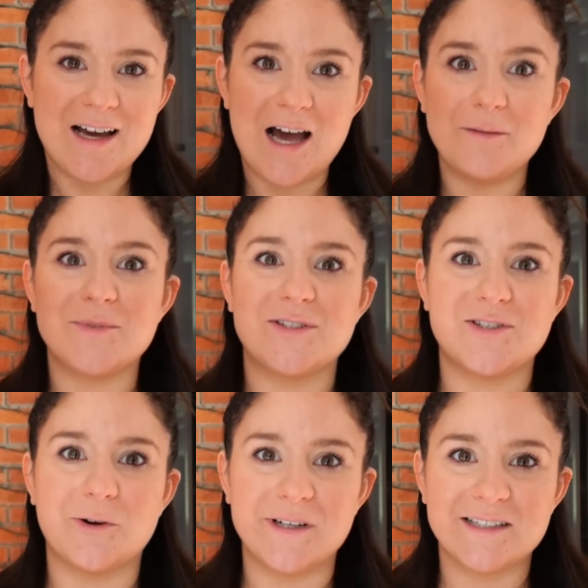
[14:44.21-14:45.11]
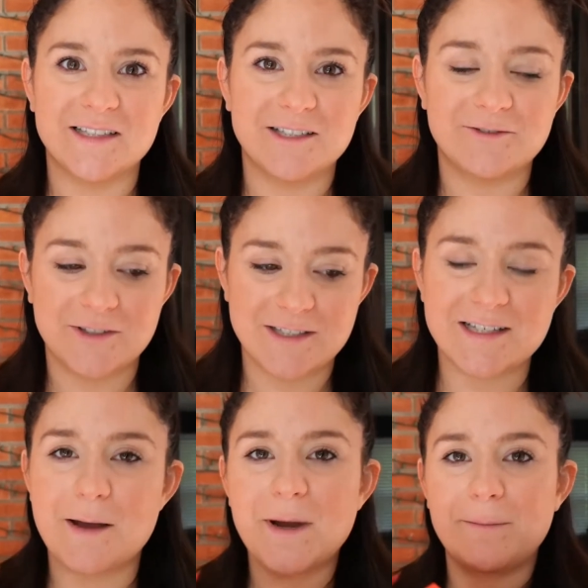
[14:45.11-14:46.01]
I'm so excited for
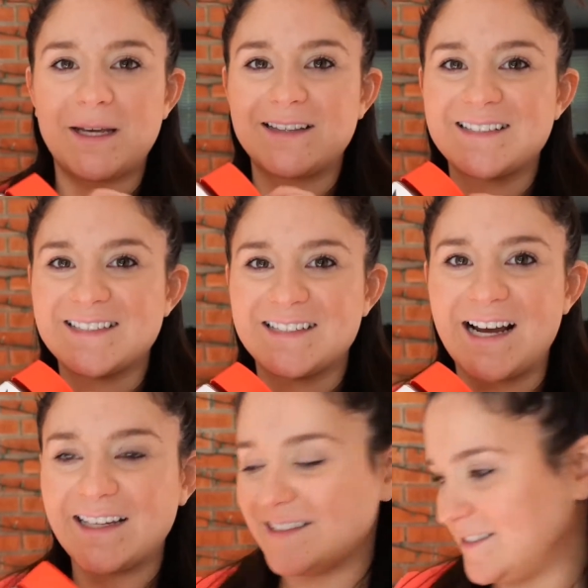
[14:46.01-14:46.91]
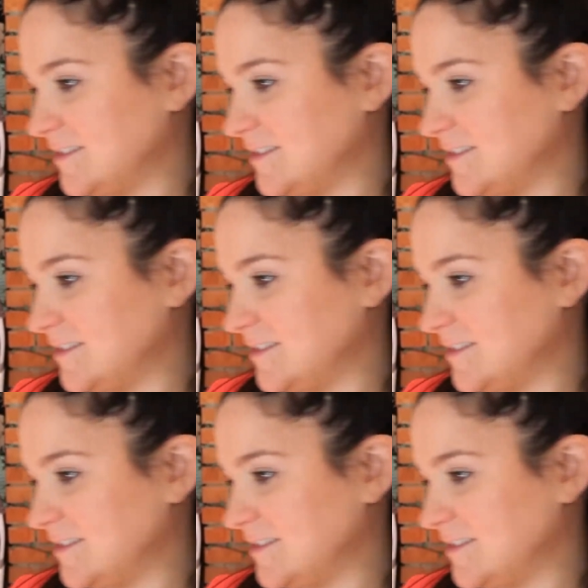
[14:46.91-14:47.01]
this. I might make this today.